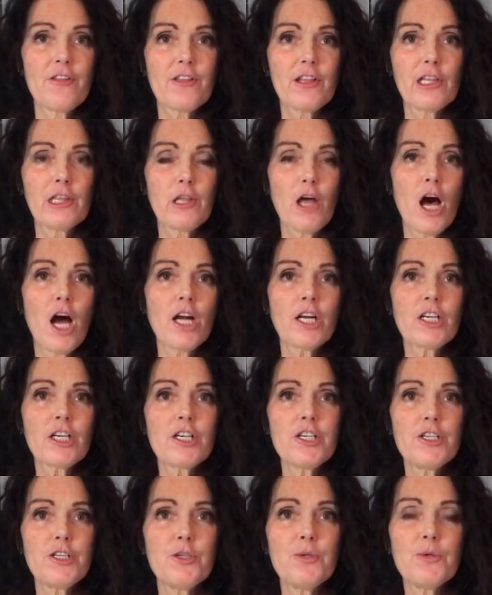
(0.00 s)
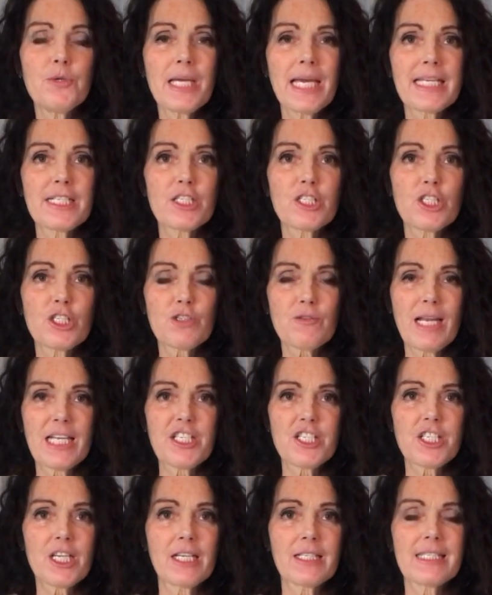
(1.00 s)
The longer you can
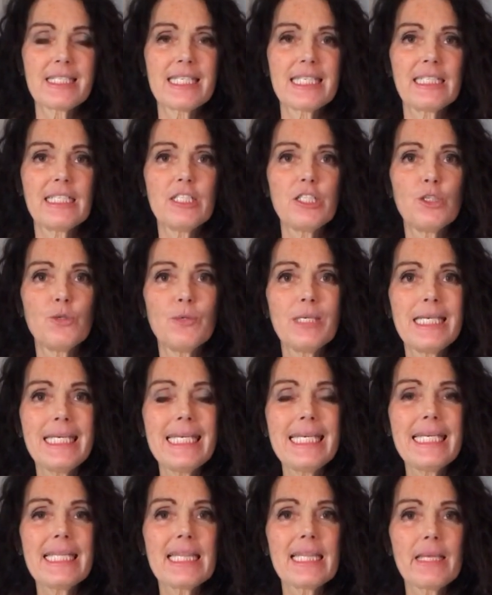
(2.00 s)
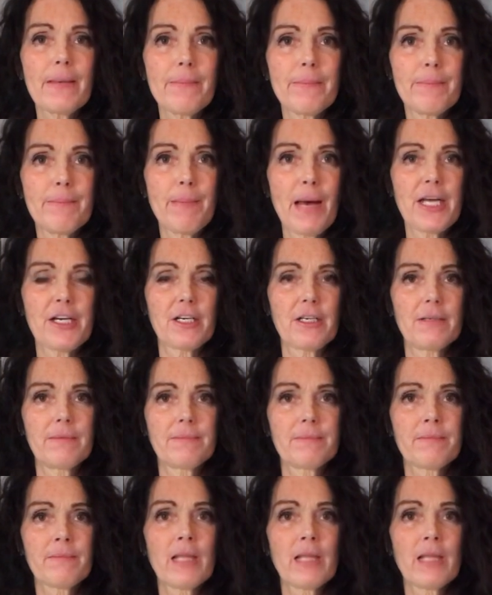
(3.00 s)
stretch until you eat, the better.